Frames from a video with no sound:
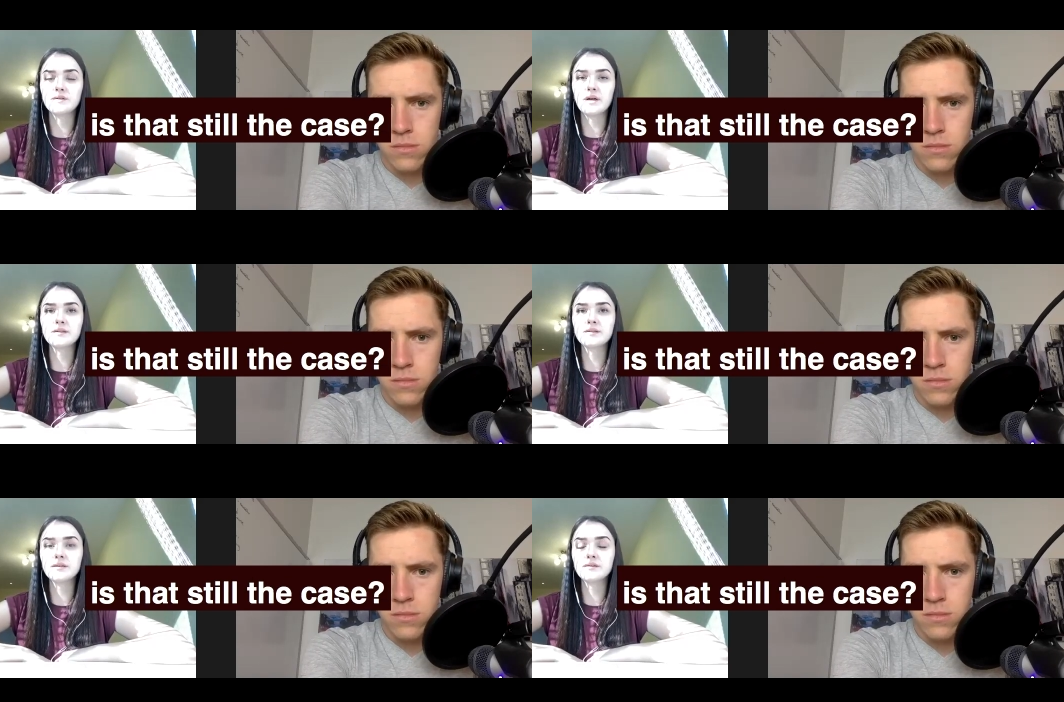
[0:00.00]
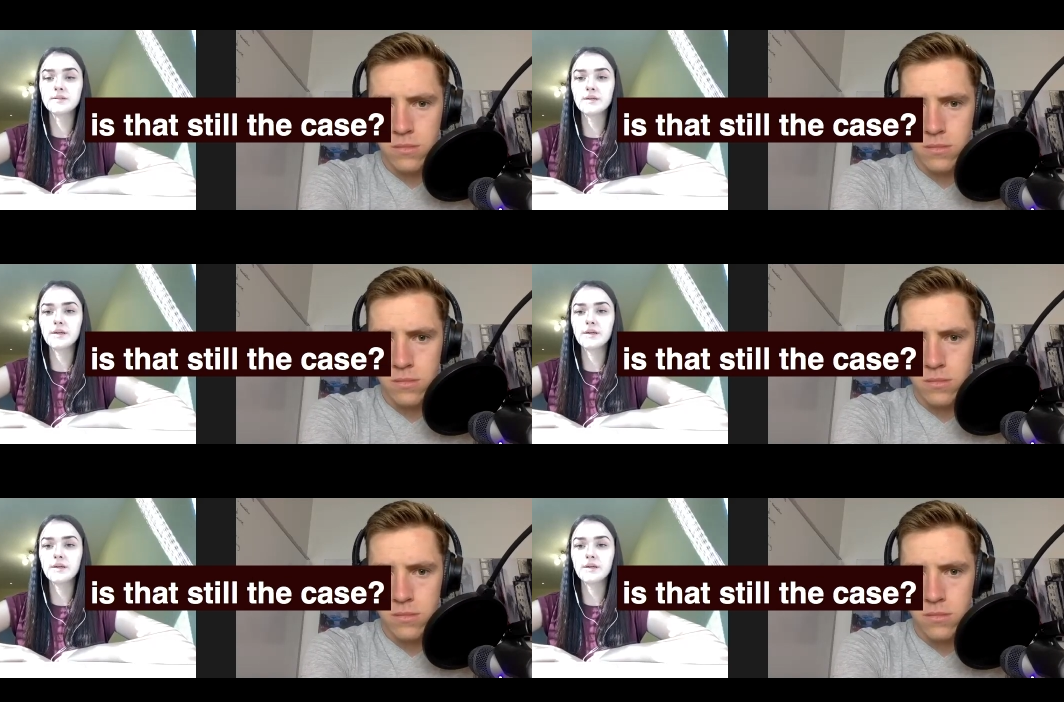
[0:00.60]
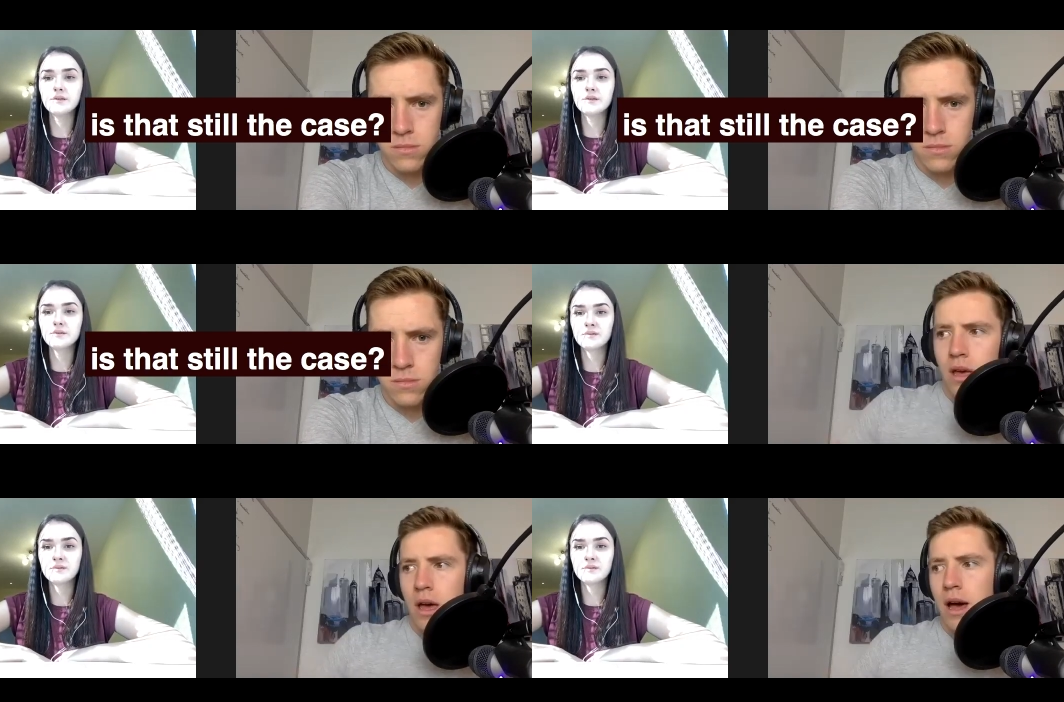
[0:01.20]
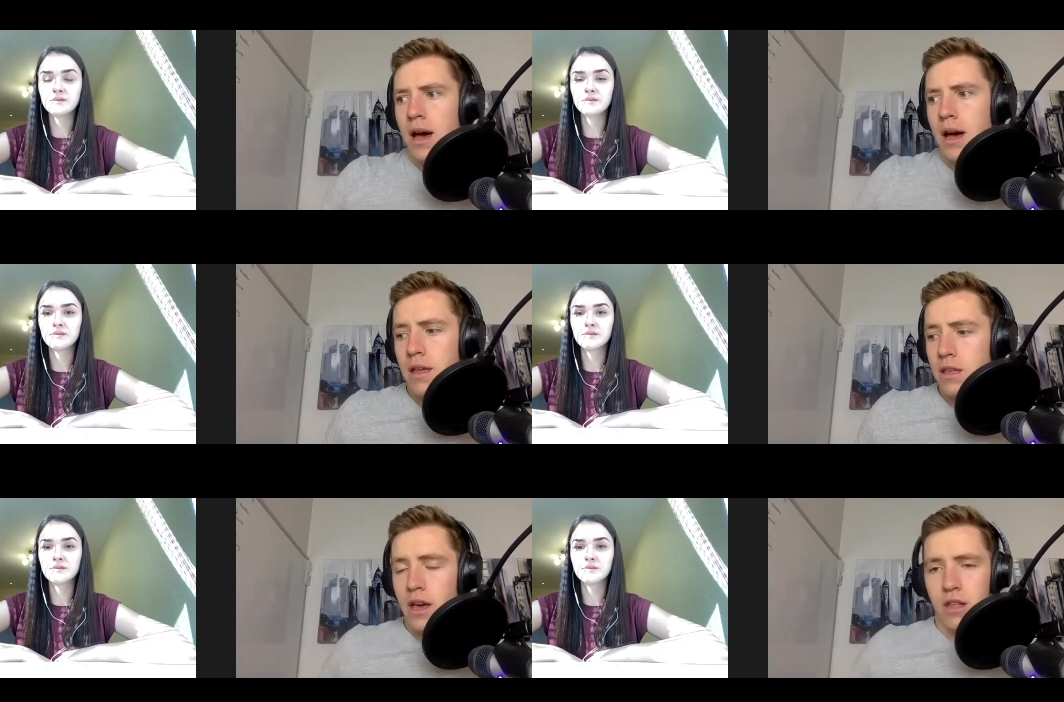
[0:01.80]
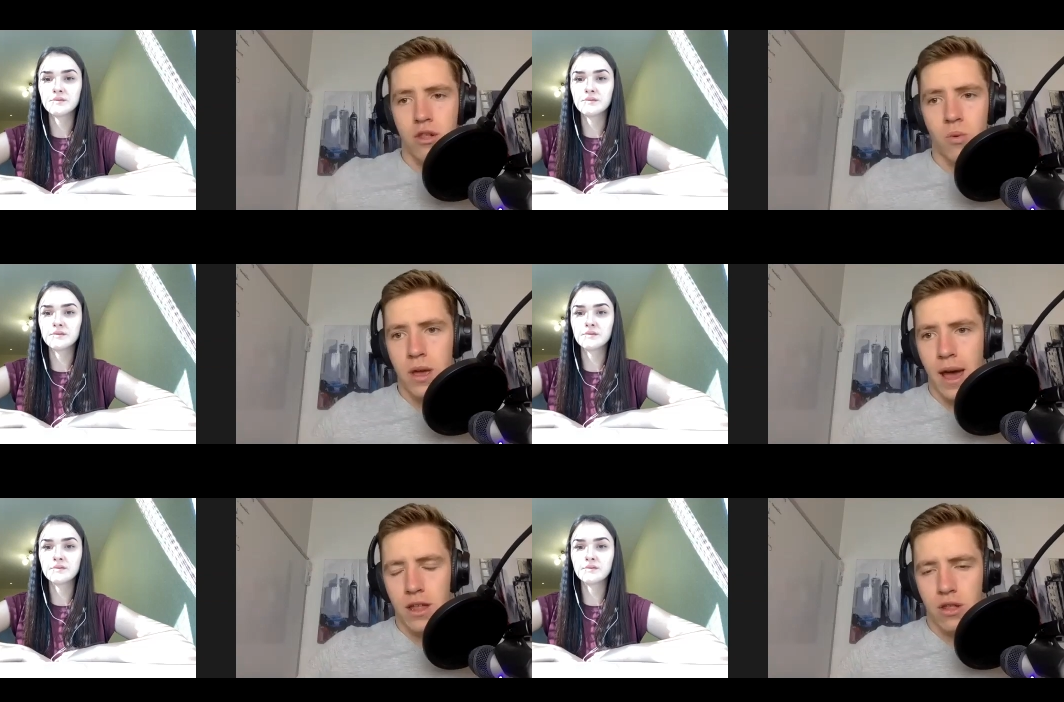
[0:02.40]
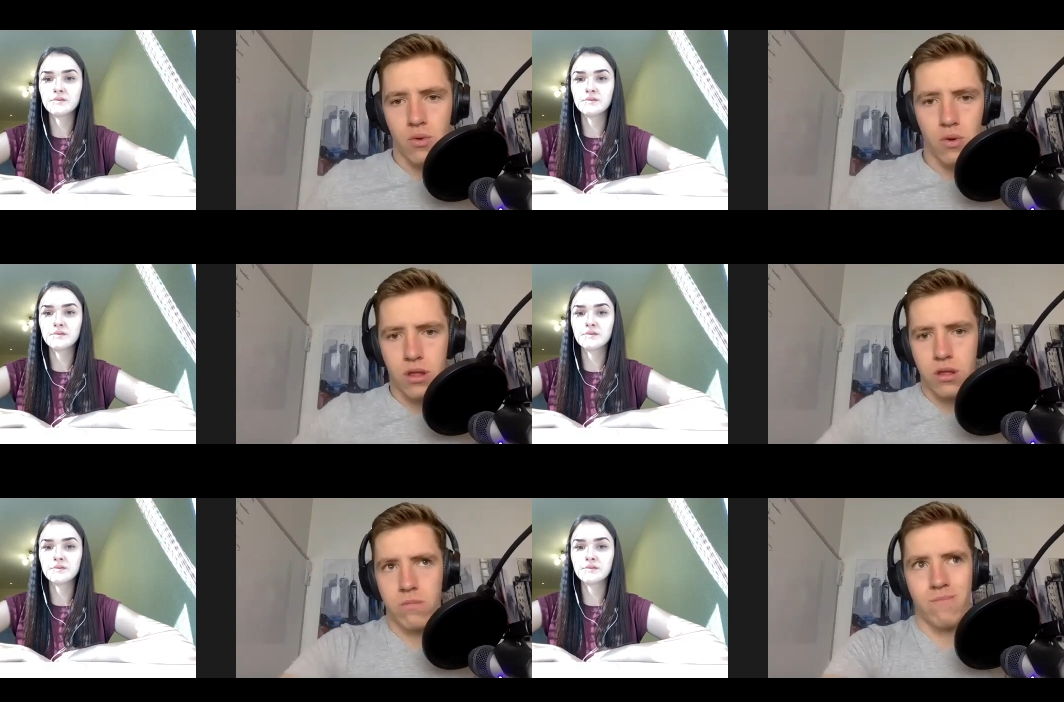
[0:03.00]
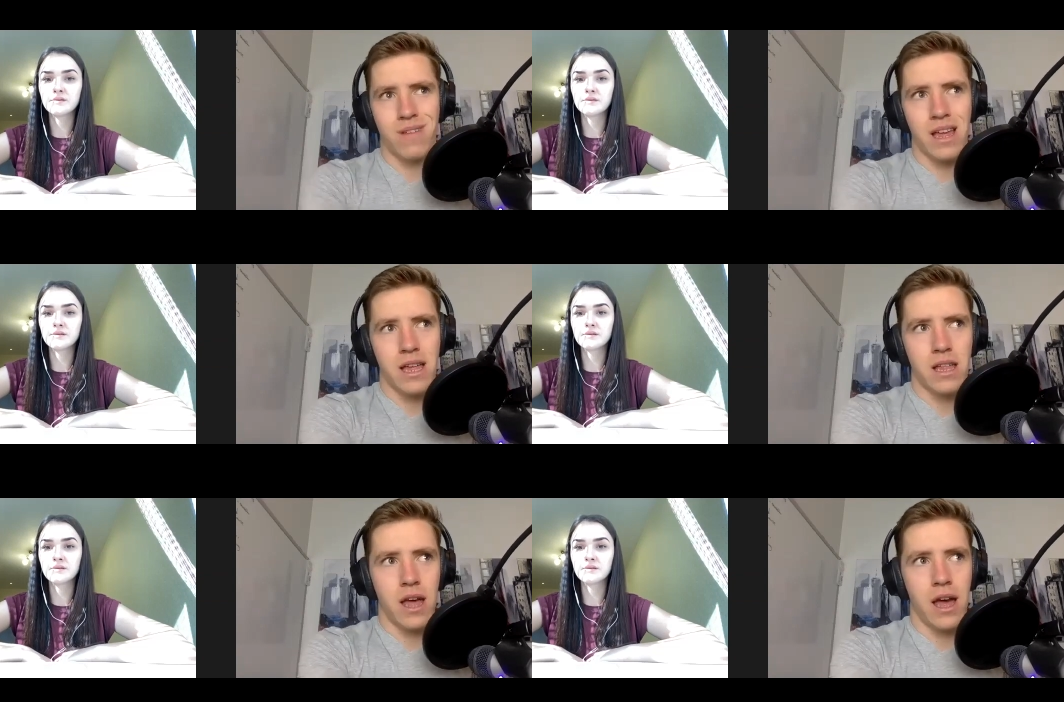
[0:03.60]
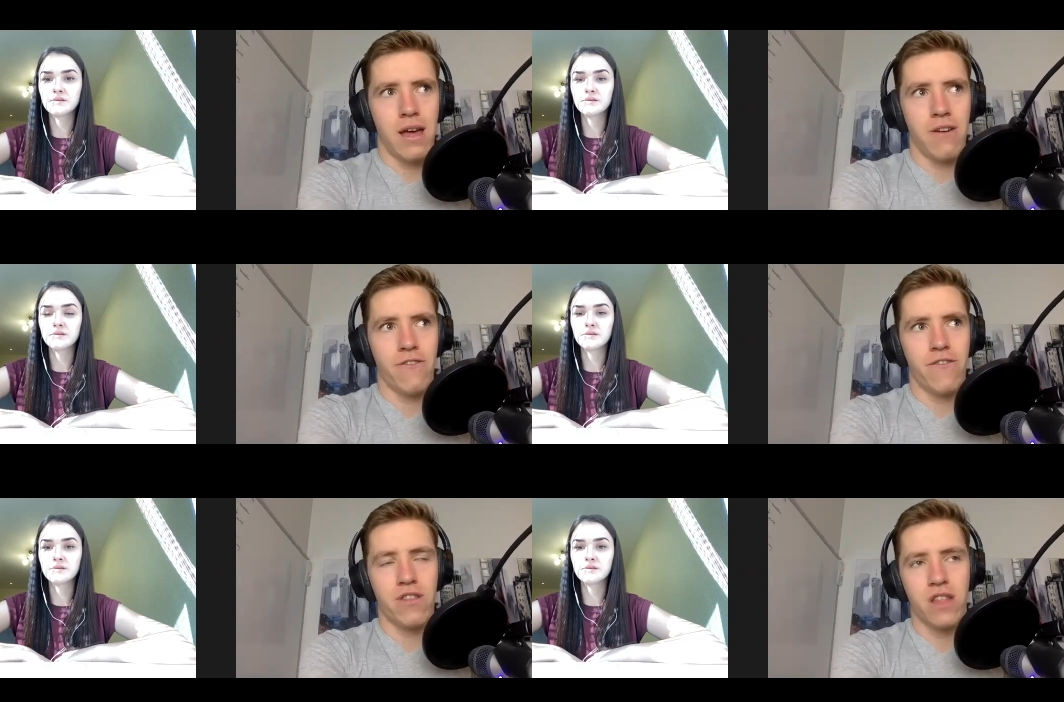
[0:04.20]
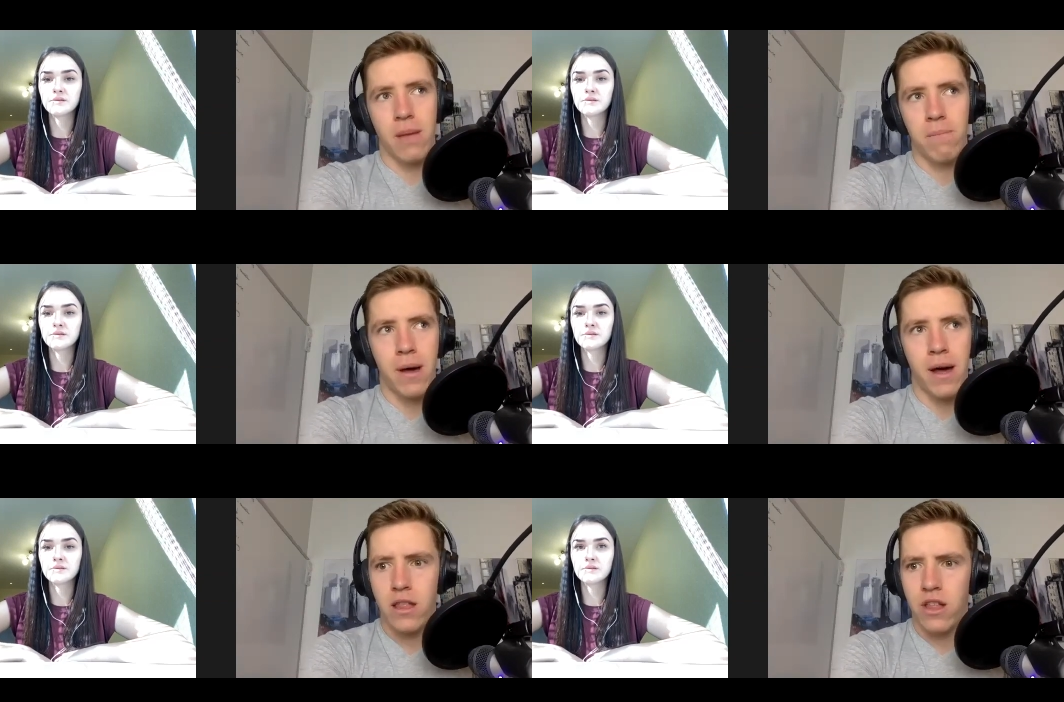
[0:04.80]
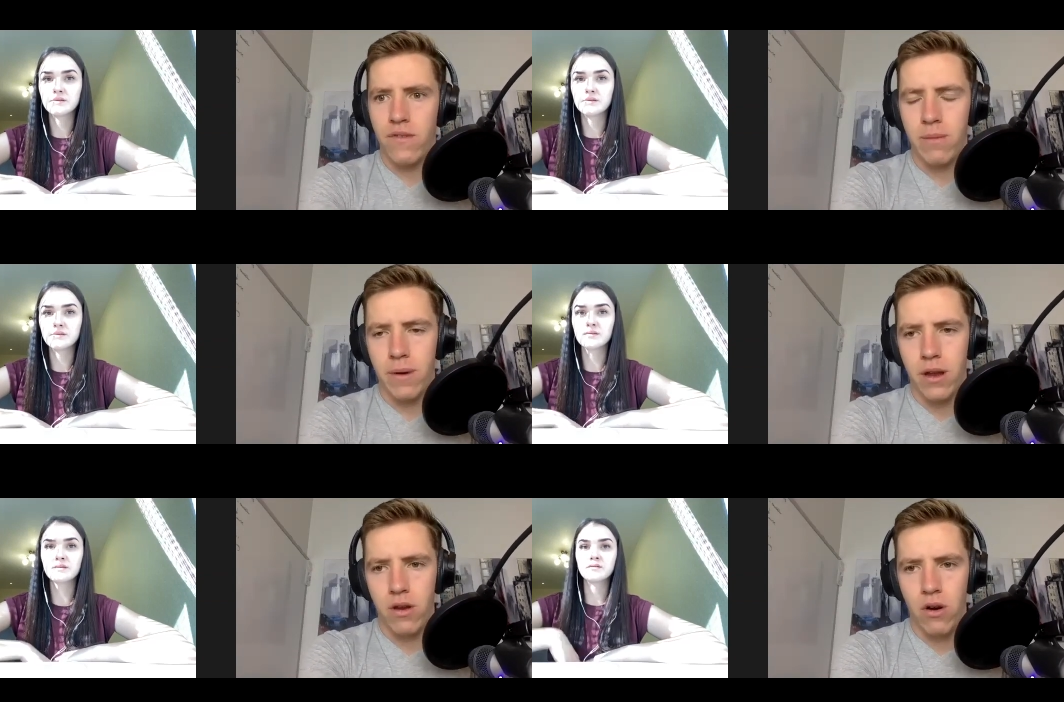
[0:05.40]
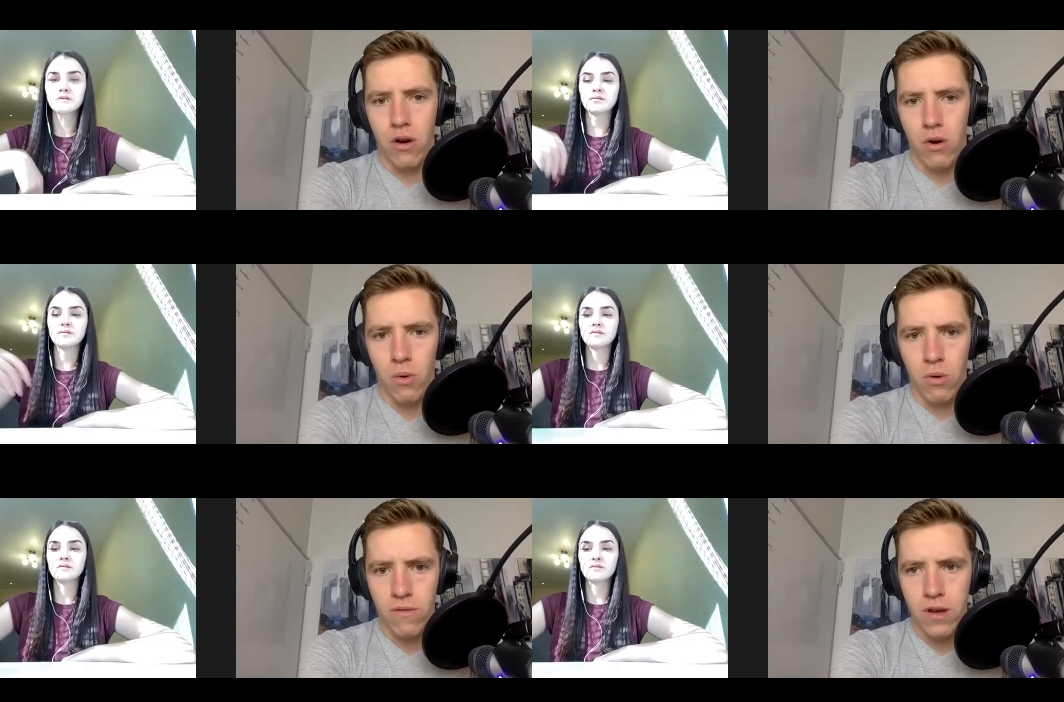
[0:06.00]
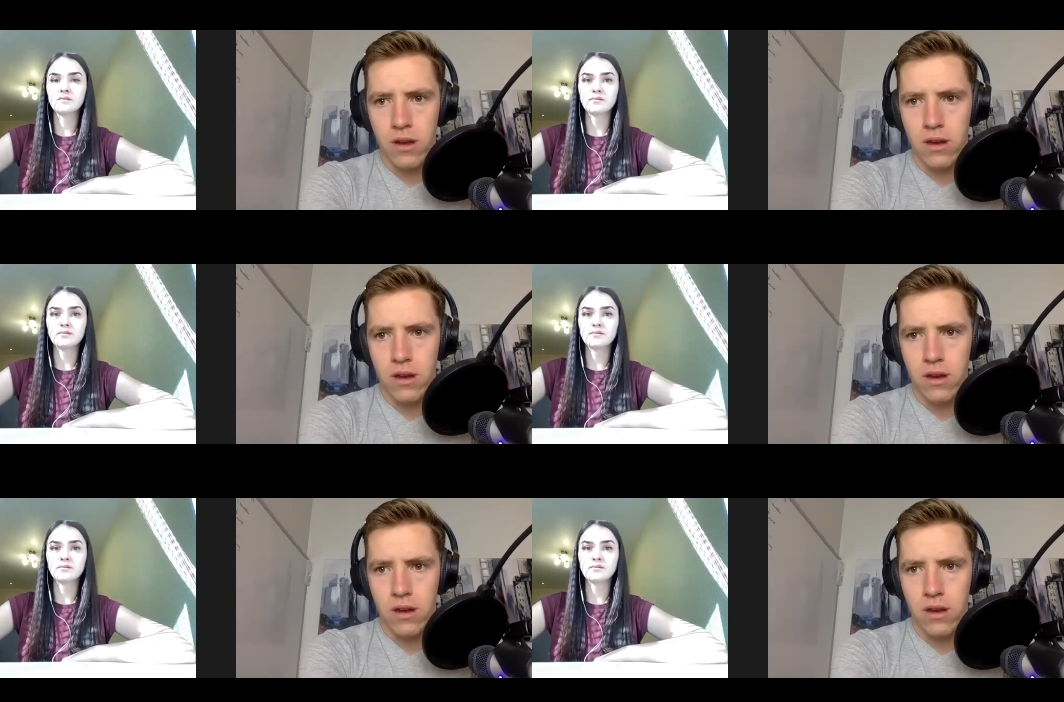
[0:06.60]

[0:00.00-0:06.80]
Speaker 1: that still the
Speaker 2: case? Uh, yeah. So we outsource uh, some parts of it, but not all of it.